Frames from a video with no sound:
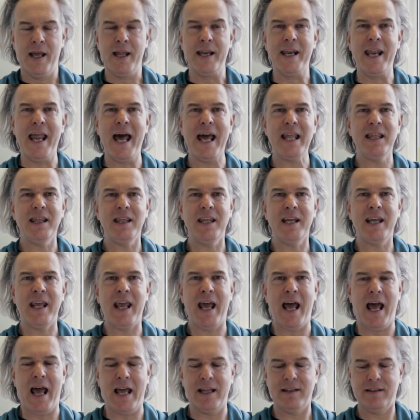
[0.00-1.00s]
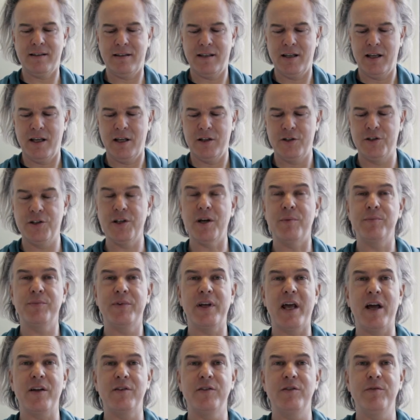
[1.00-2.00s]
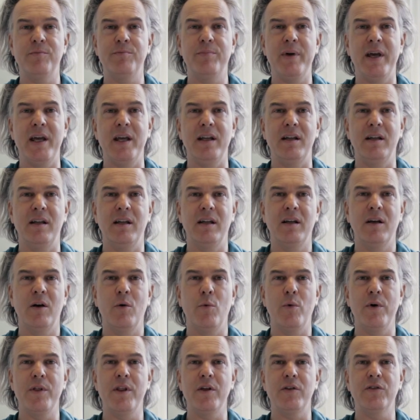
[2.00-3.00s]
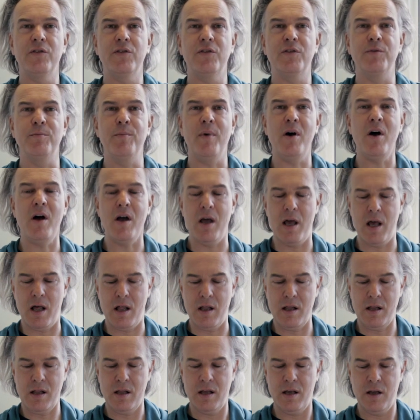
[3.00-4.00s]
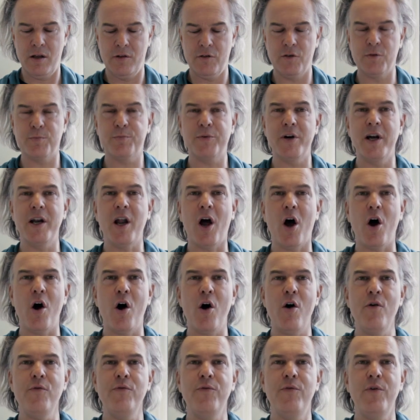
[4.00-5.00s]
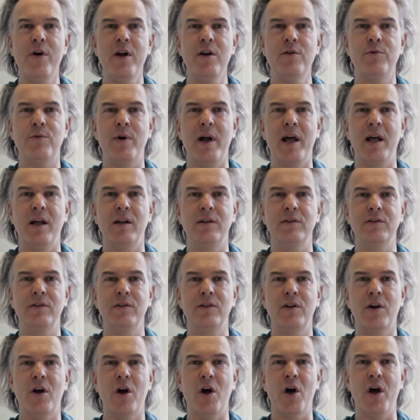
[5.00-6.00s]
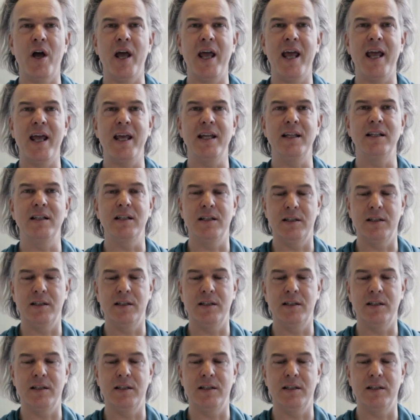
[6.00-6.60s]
Nat the Cat jumped out of bed with a smile spread halfway round her head.